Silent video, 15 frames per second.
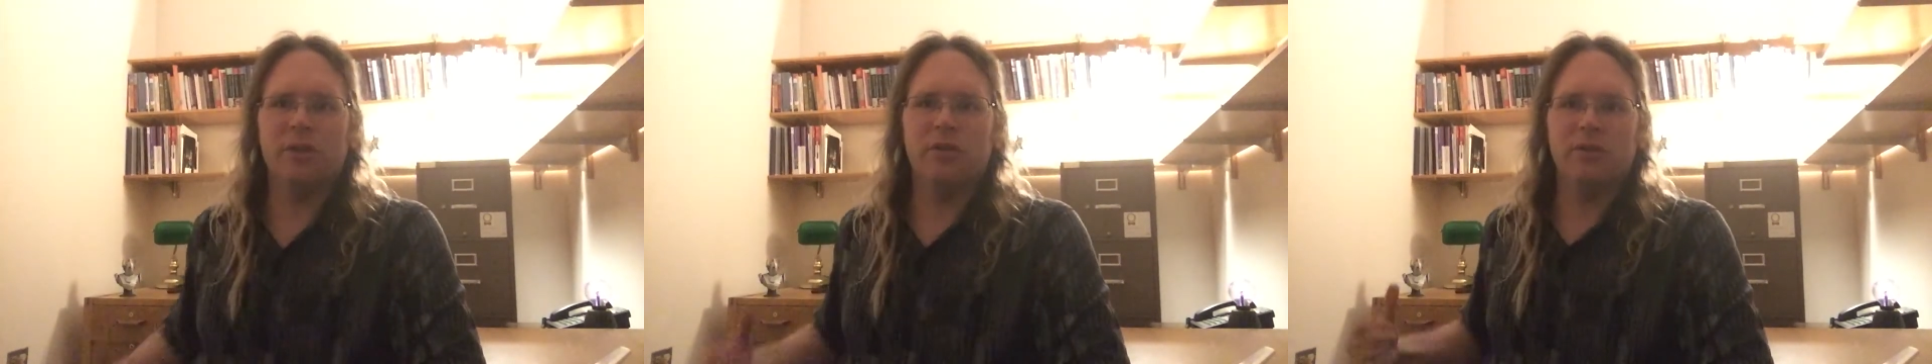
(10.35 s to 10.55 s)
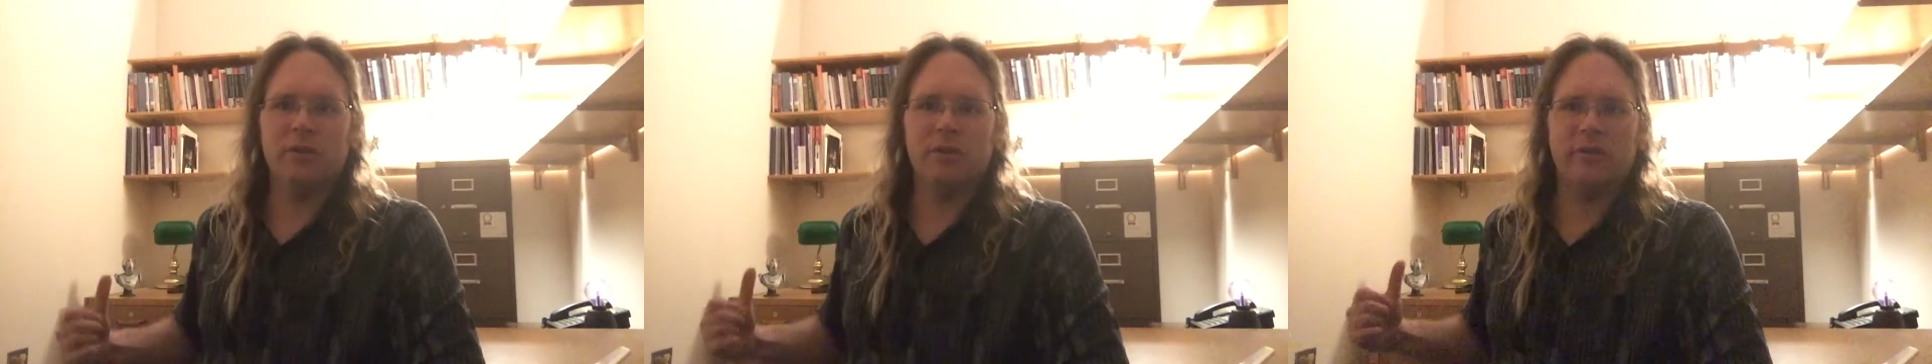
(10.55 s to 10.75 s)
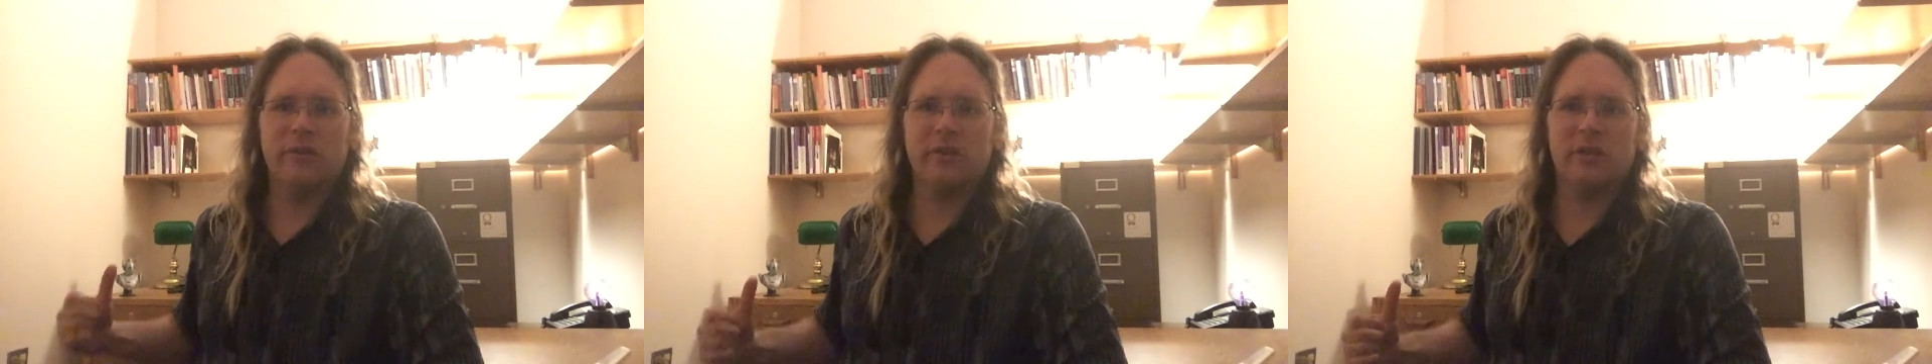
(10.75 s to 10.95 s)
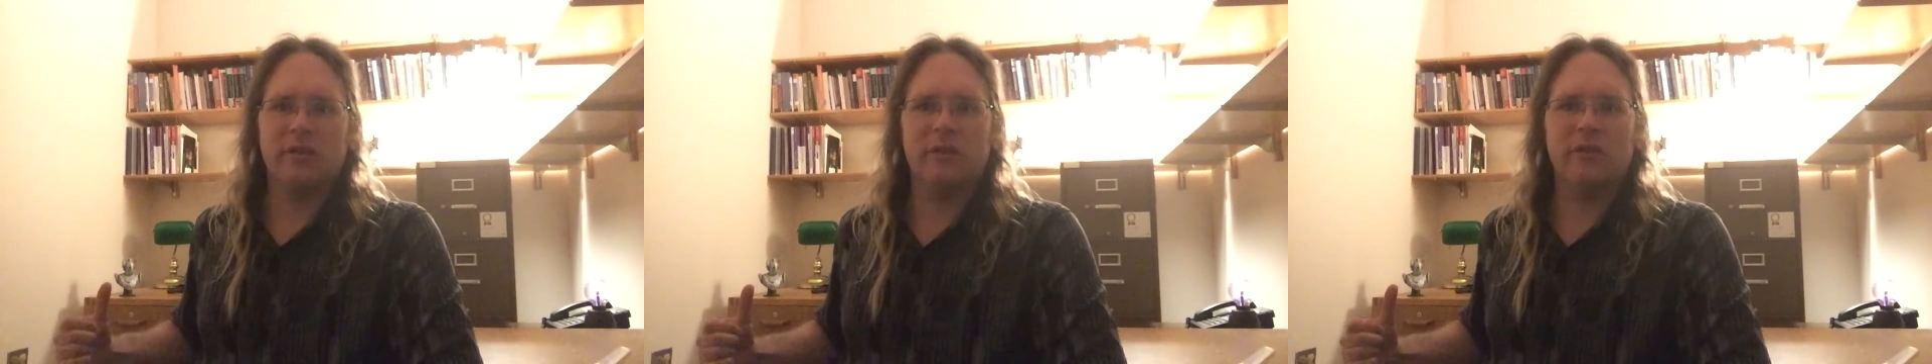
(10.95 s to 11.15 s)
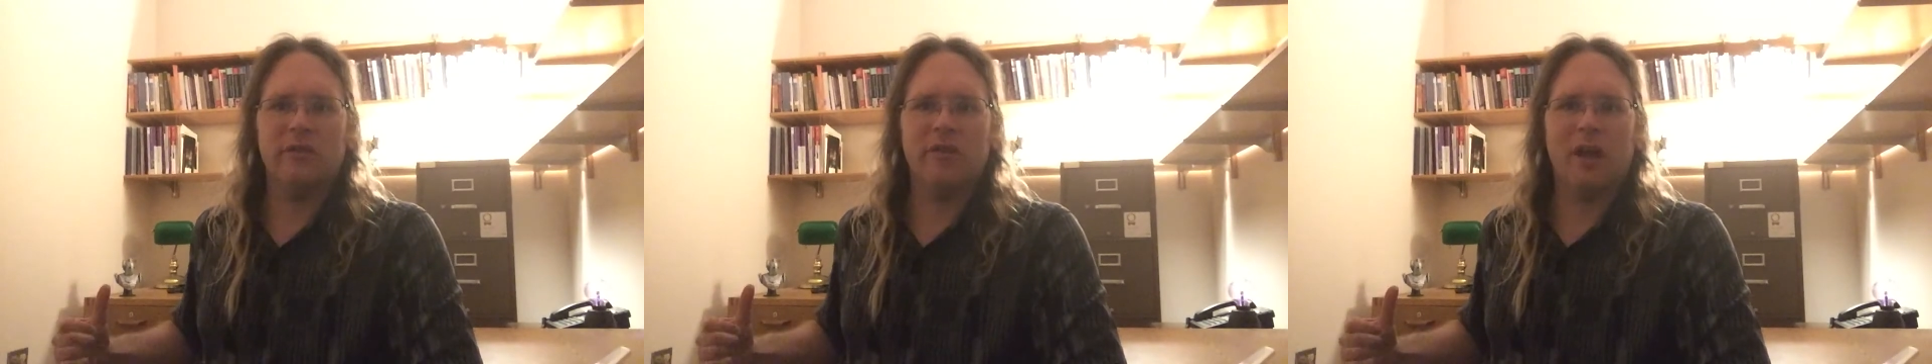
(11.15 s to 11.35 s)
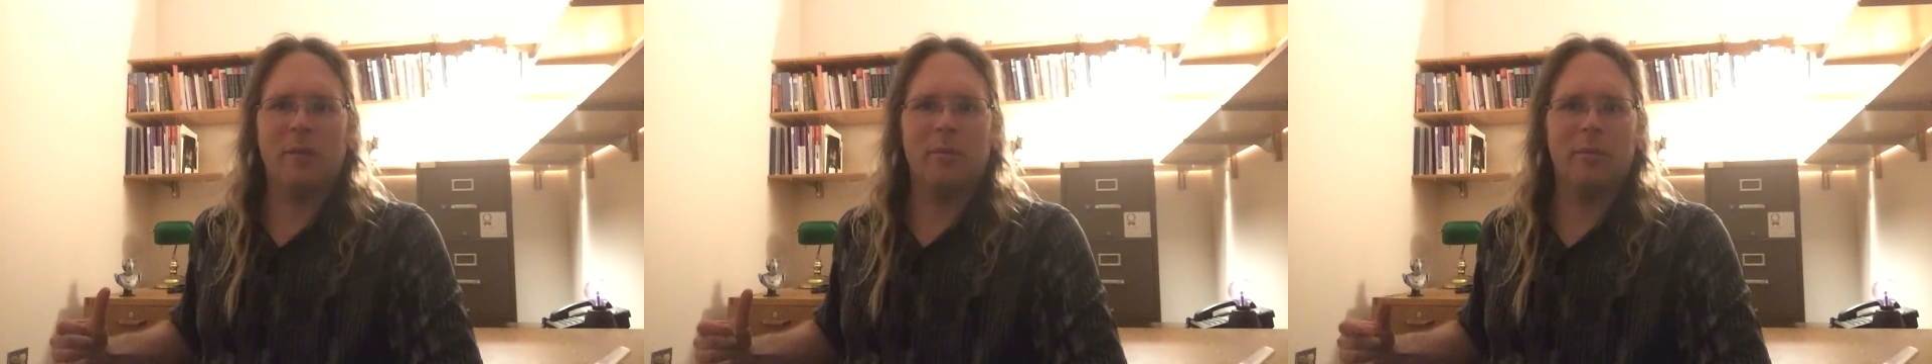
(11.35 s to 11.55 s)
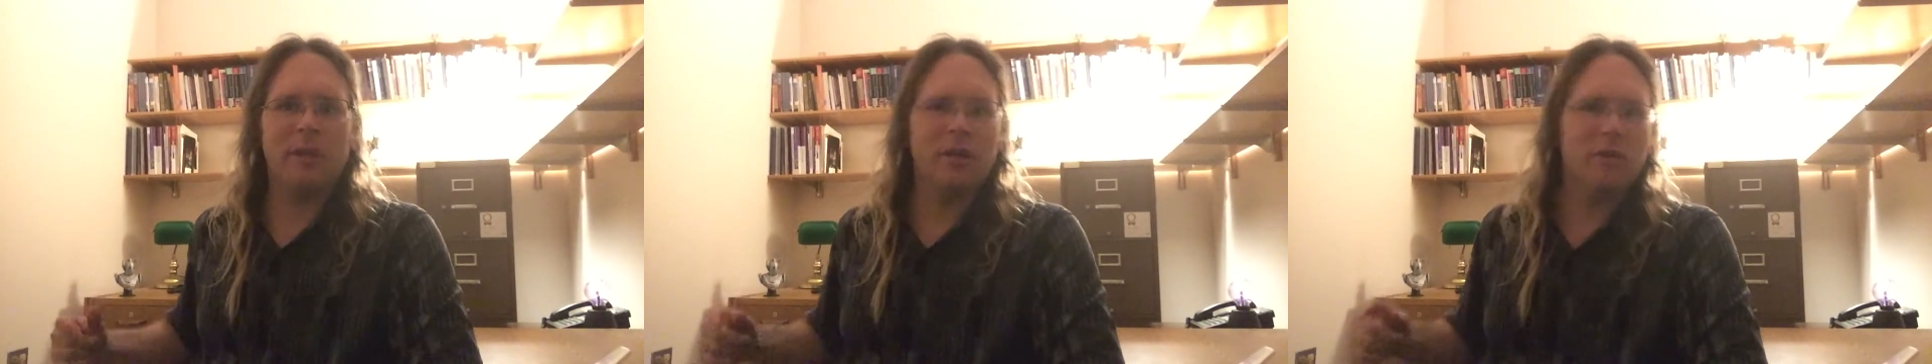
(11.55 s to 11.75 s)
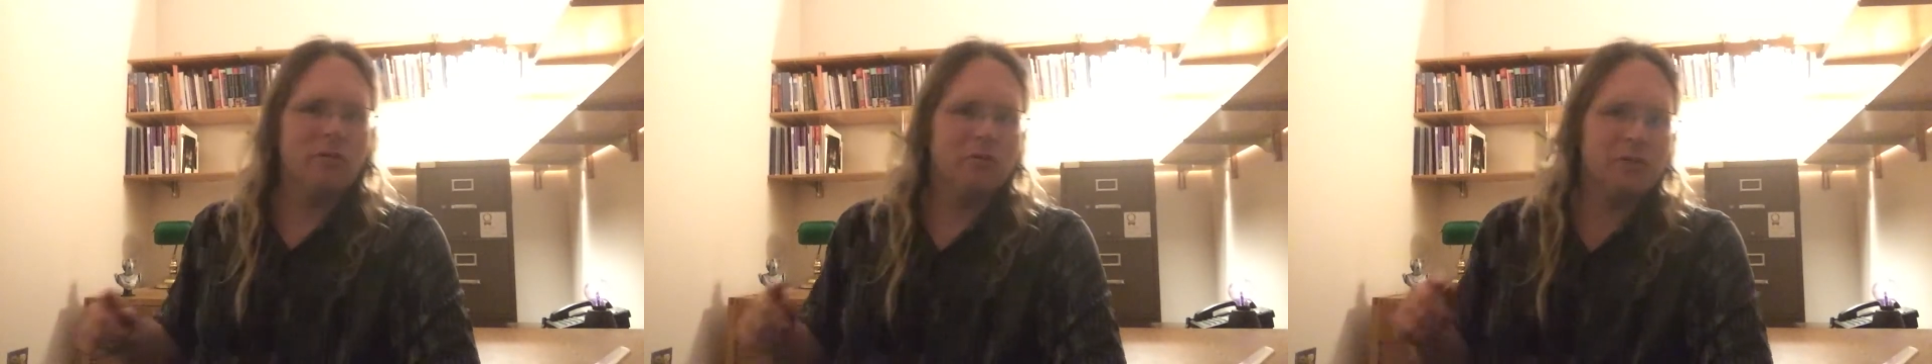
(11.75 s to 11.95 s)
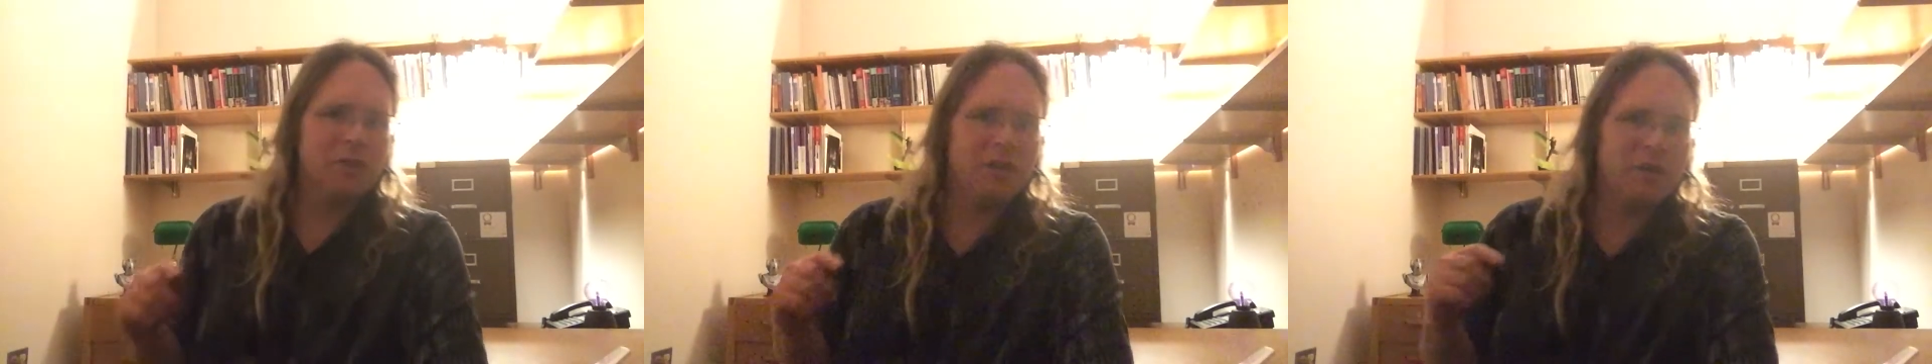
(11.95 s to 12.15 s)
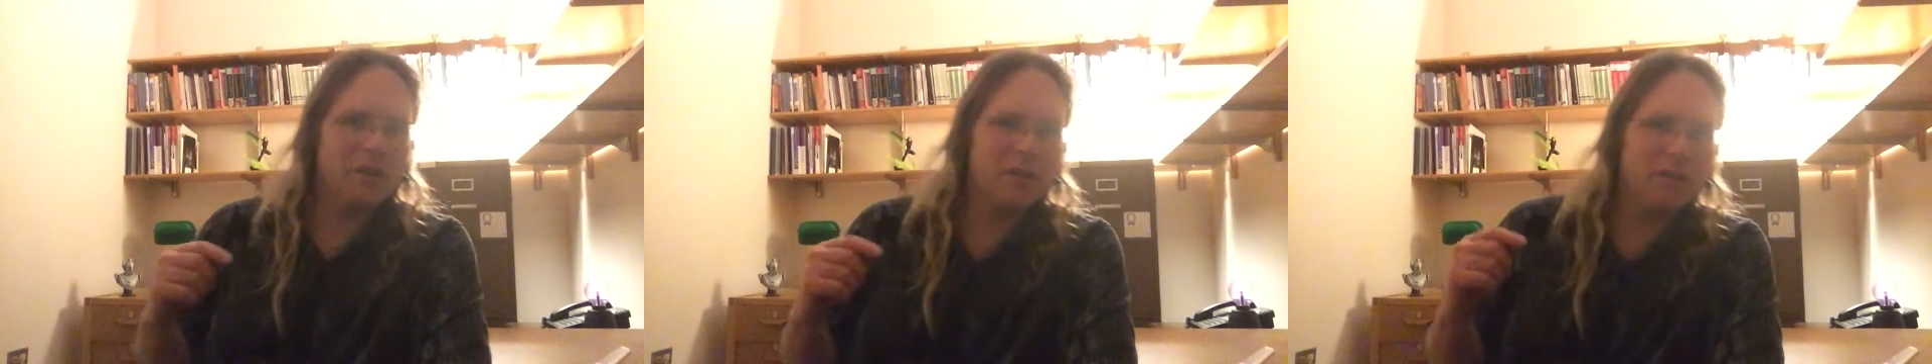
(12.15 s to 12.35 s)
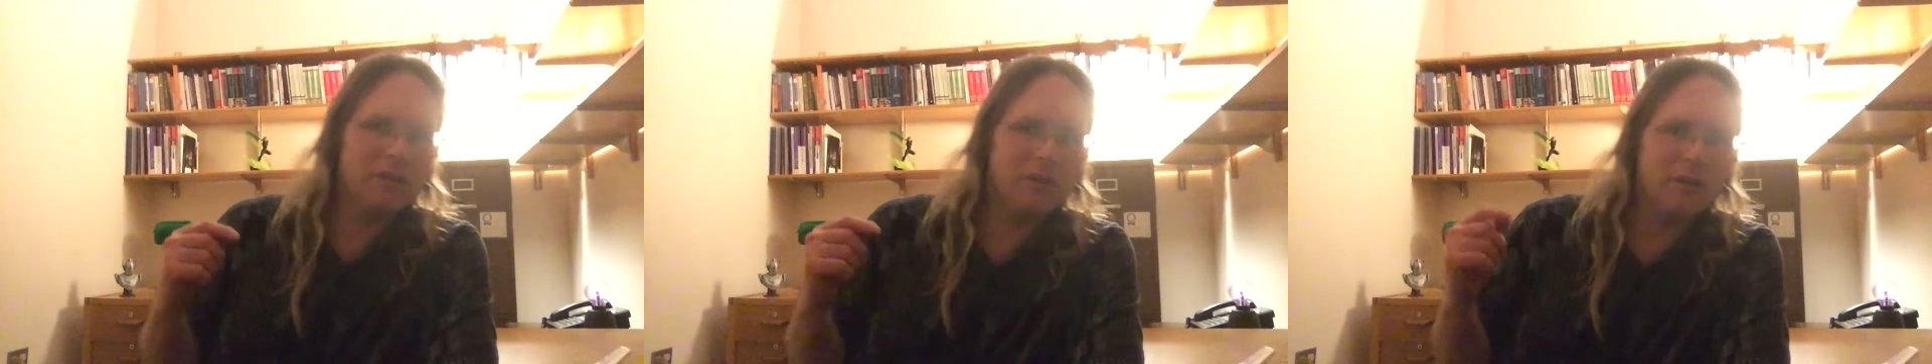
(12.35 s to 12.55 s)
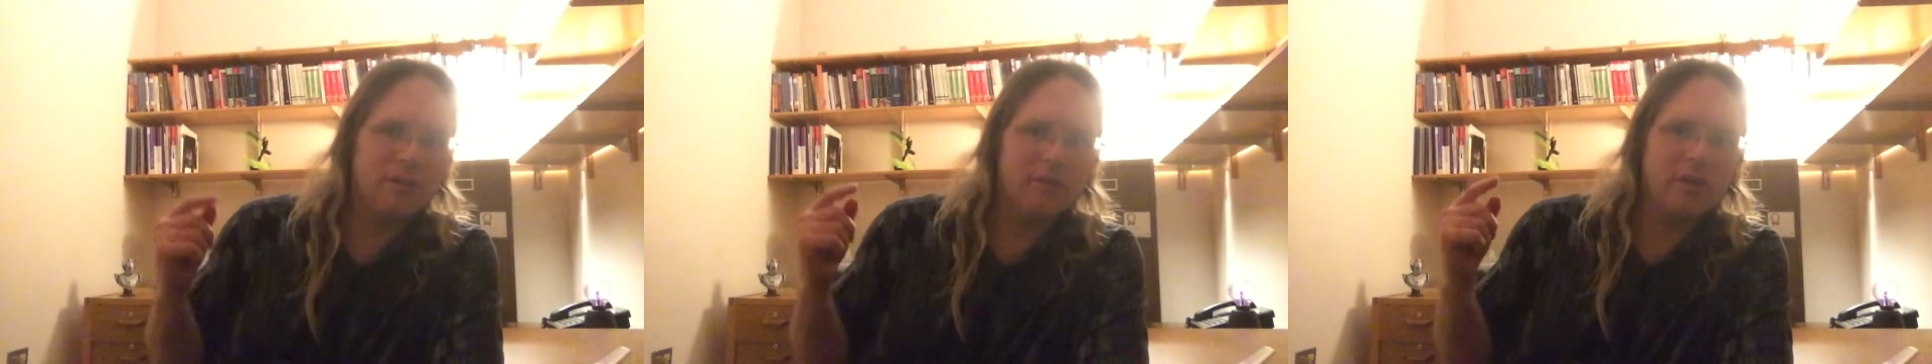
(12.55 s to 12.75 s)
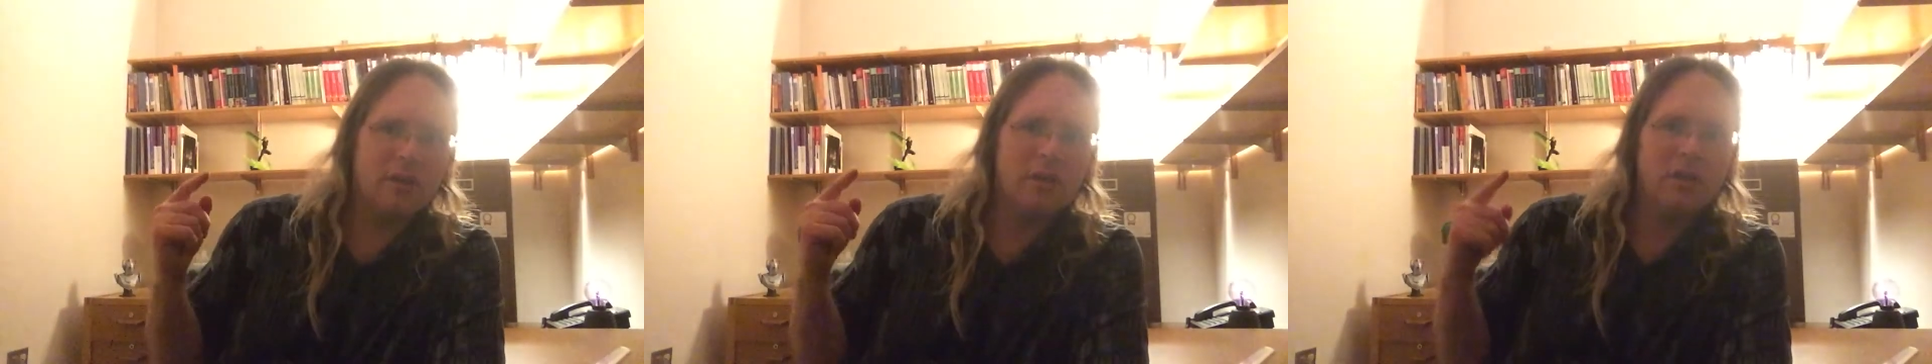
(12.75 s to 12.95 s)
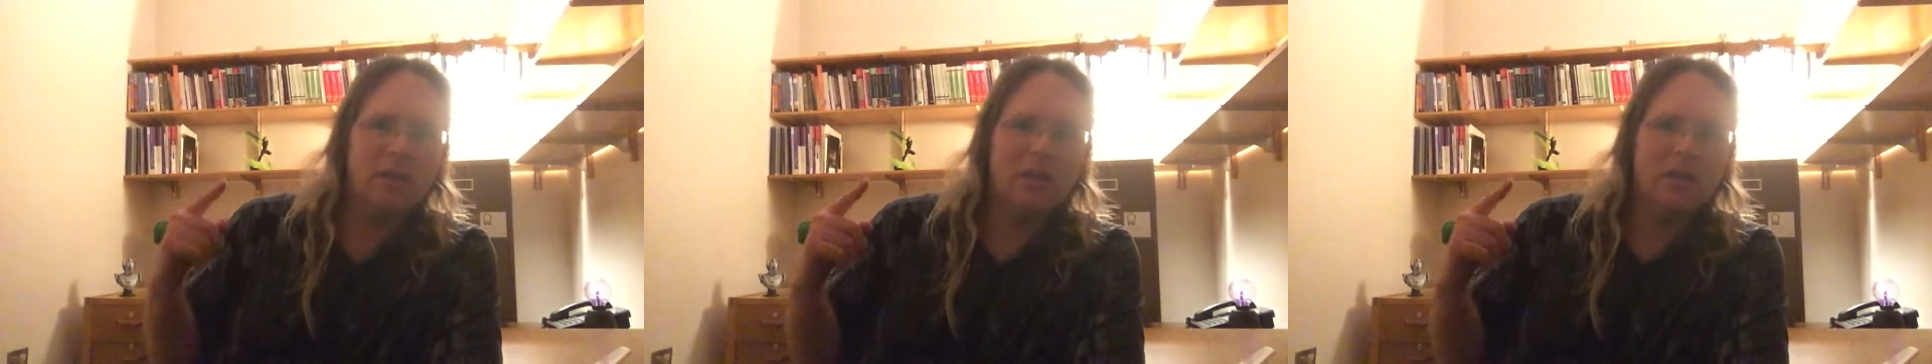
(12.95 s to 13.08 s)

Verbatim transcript: You'll notice a Cyberman over here, and there's a